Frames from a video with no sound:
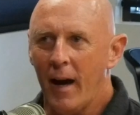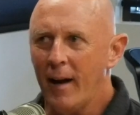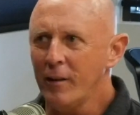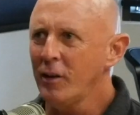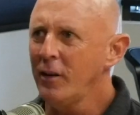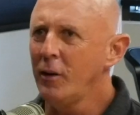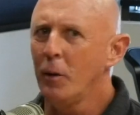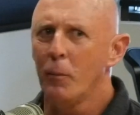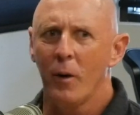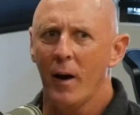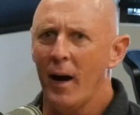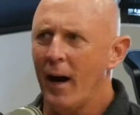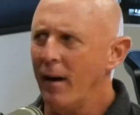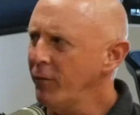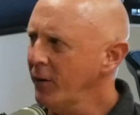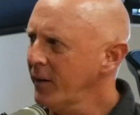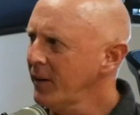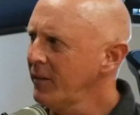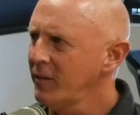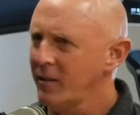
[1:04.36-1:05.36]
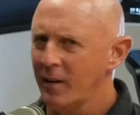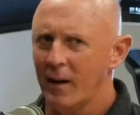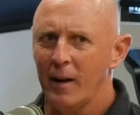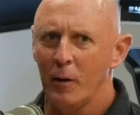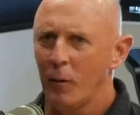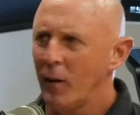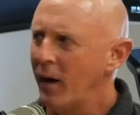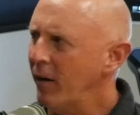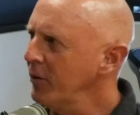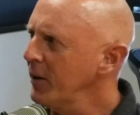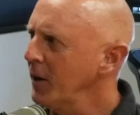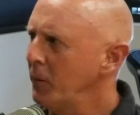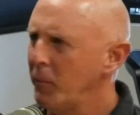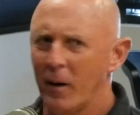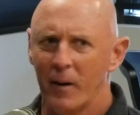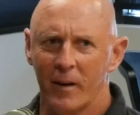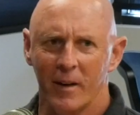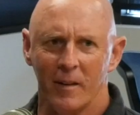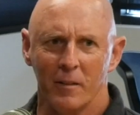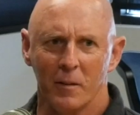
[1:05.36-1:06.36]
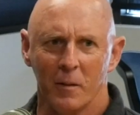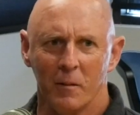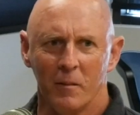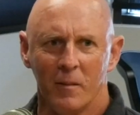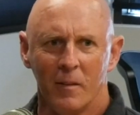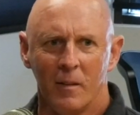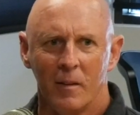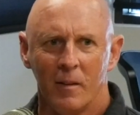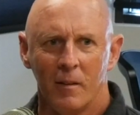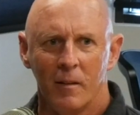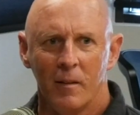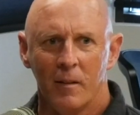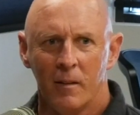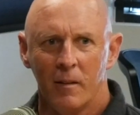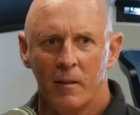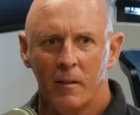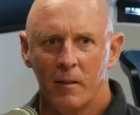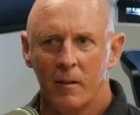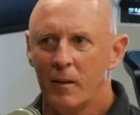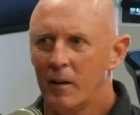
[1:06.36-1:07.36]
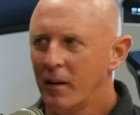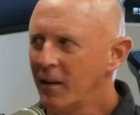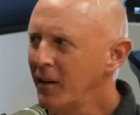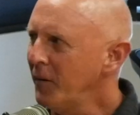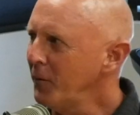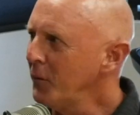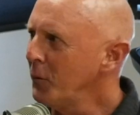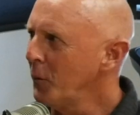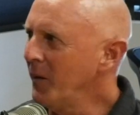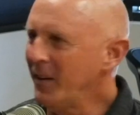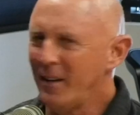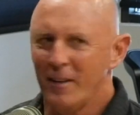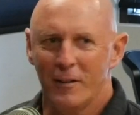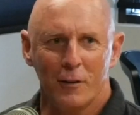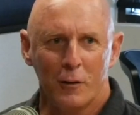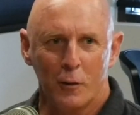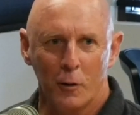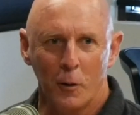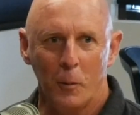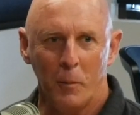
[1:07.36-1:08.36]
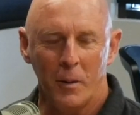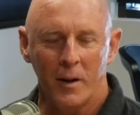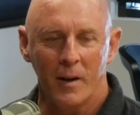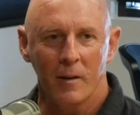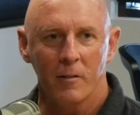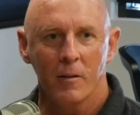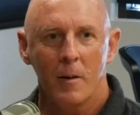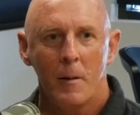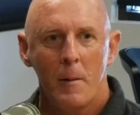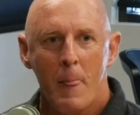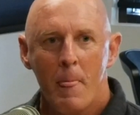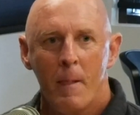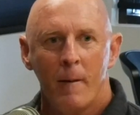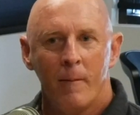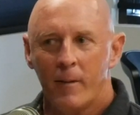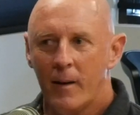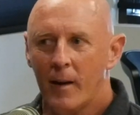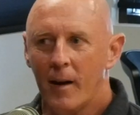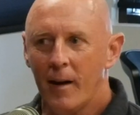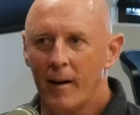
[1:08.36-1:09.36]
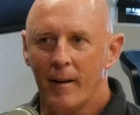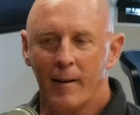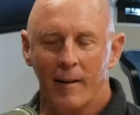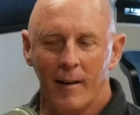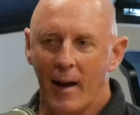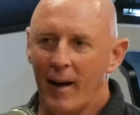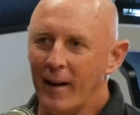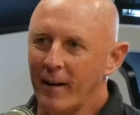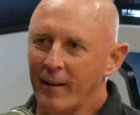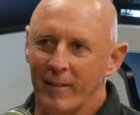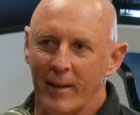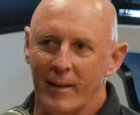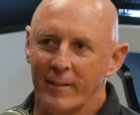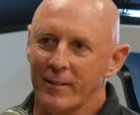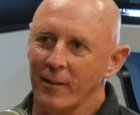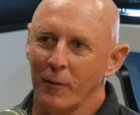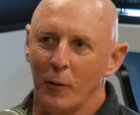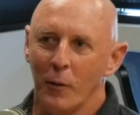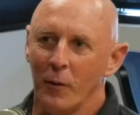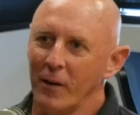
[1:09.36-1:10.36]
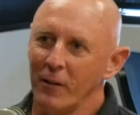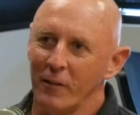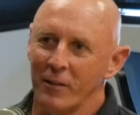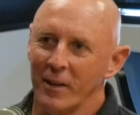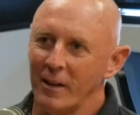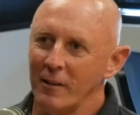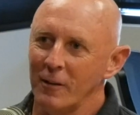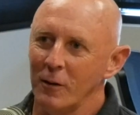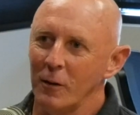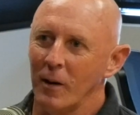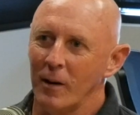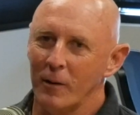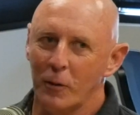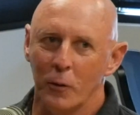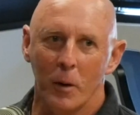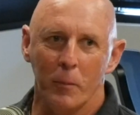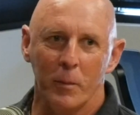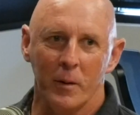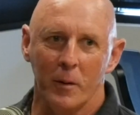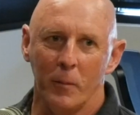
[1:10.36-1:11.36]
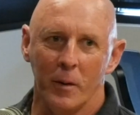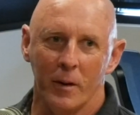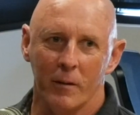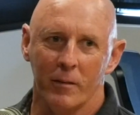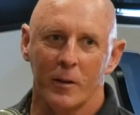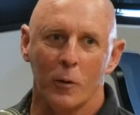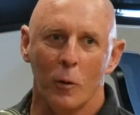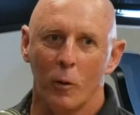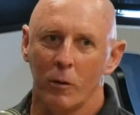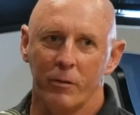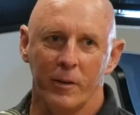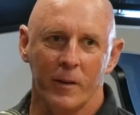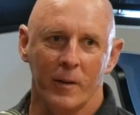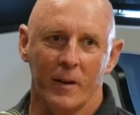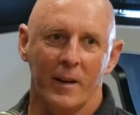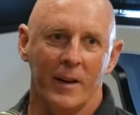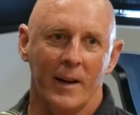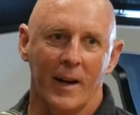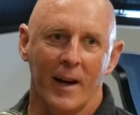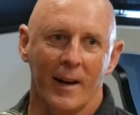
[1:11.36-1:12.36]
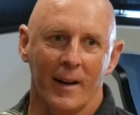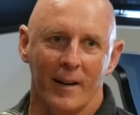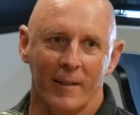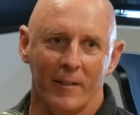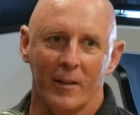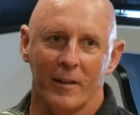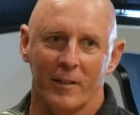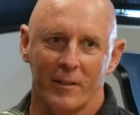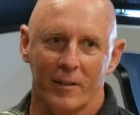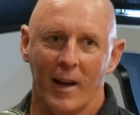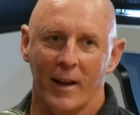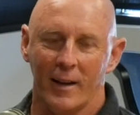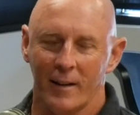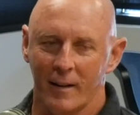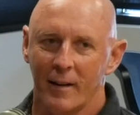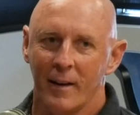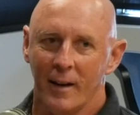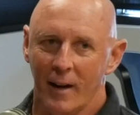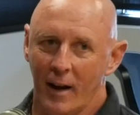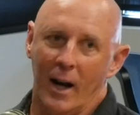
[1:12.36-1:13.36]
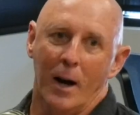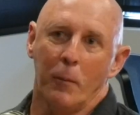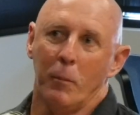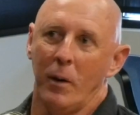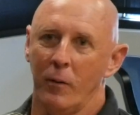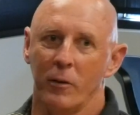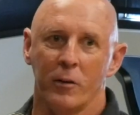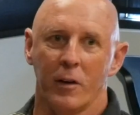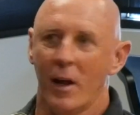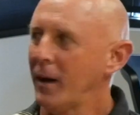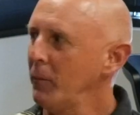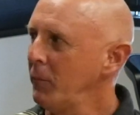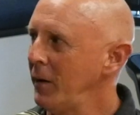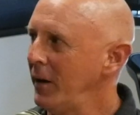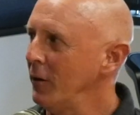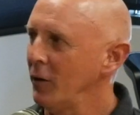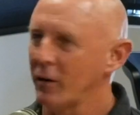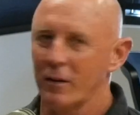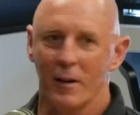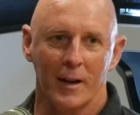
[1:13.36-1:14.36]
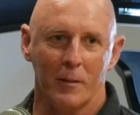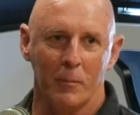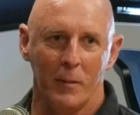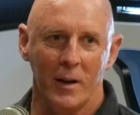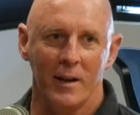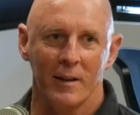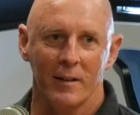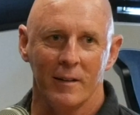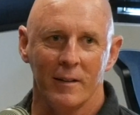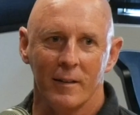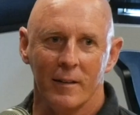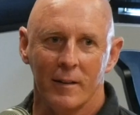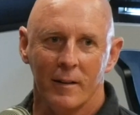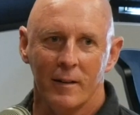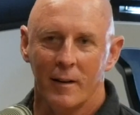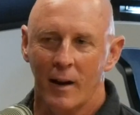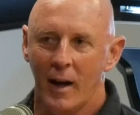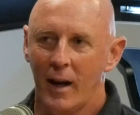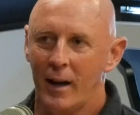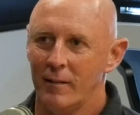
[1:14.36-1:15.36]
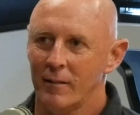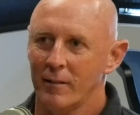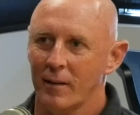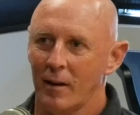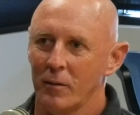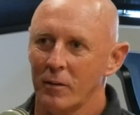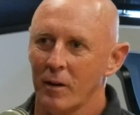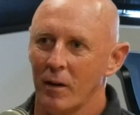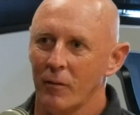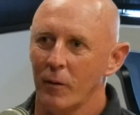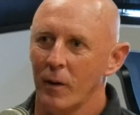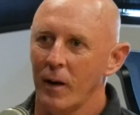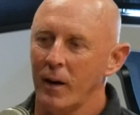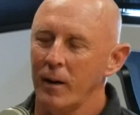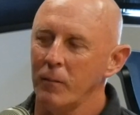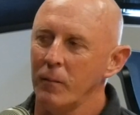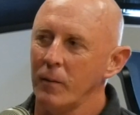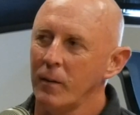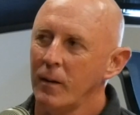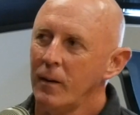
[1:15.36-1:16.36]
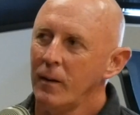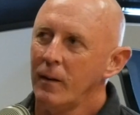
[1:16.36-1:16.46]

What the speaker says: I actually know more Africans than I know African Americans. It really is true, because that's a whole other thing too. I grew up in the middle of a cornfield, Indiana, and just like everybody was like me, looked like me, and ate the same stuff, right? Yeah.